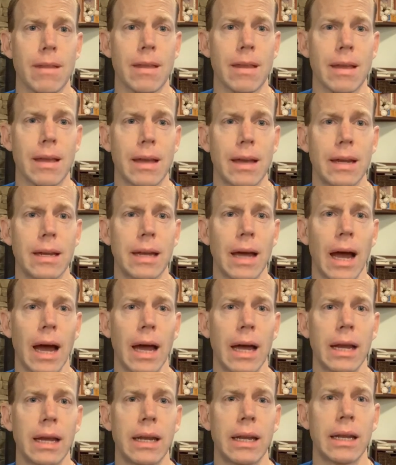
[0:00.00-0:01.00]
it
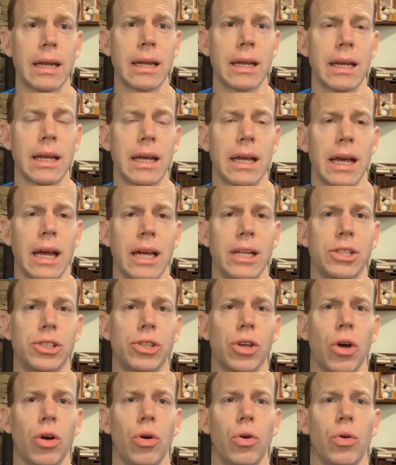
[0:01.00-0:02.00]
died. And
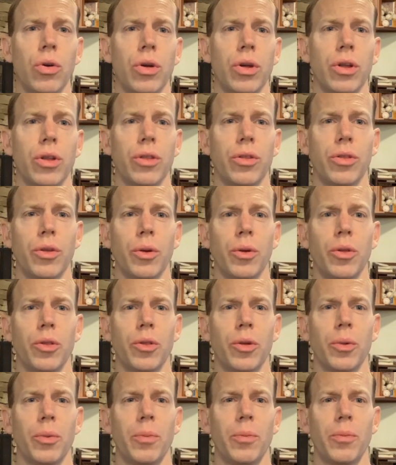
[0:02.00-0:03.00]
so
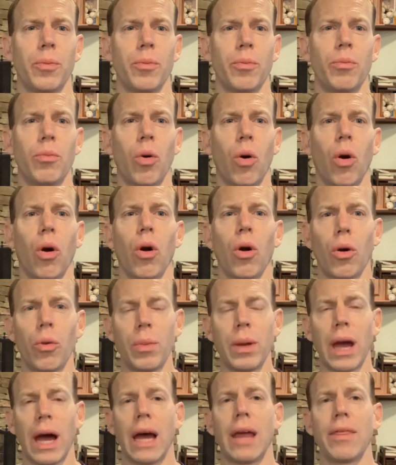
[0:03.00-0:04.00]
the moral
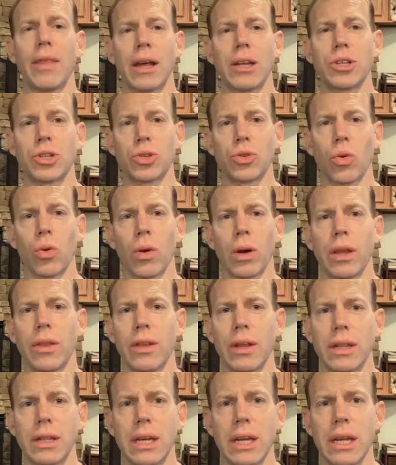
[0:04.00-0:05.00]
behind that story
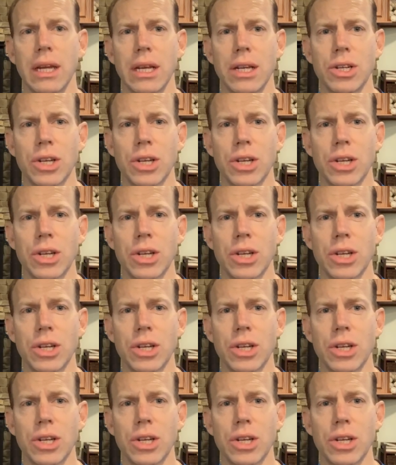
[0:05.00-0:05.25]
that T.D.